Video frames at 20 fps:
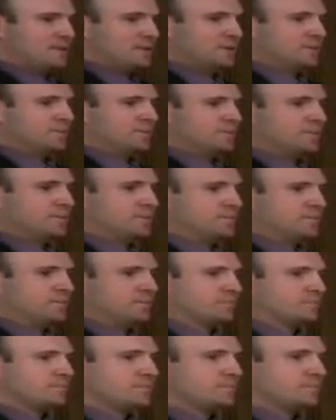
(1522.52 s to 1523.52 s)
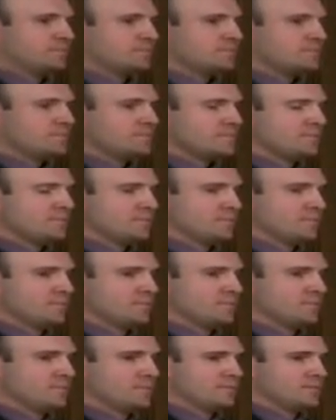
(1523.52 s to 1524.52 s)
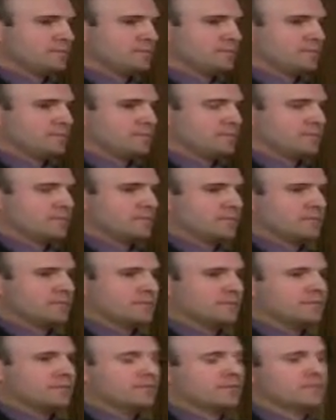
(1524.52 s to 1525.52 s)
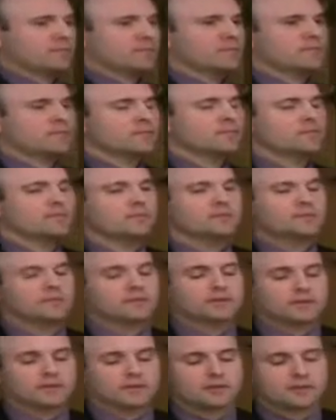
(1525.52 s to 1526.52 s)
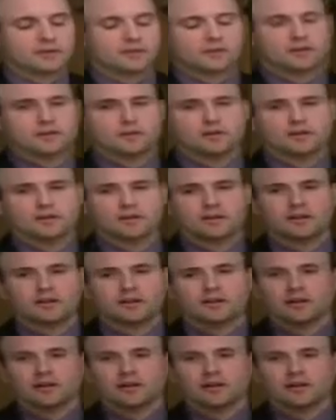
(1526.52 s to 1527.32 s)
(no one is talking)